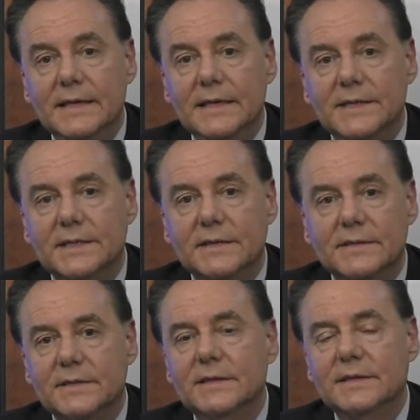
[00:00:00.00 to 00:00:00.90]
is,
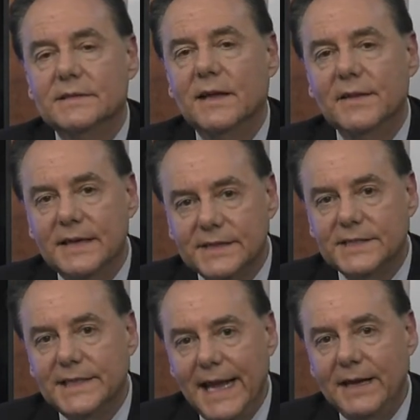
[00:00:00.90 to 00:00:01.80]
is, a, is not only a
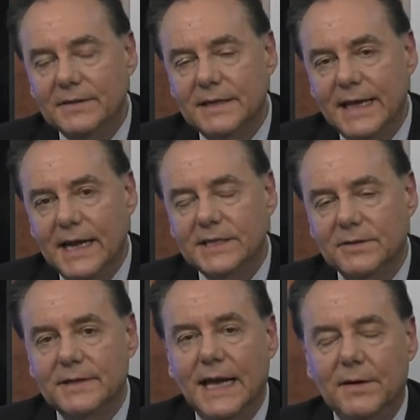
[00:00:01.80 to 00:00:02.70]
stain on the
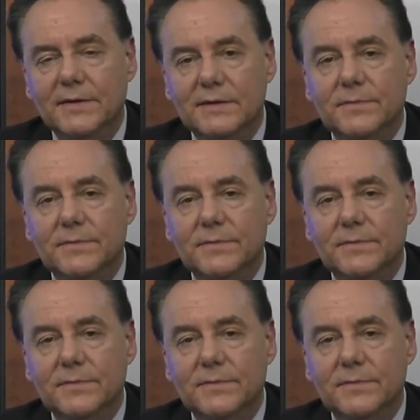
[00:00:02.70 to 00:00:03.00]
national character,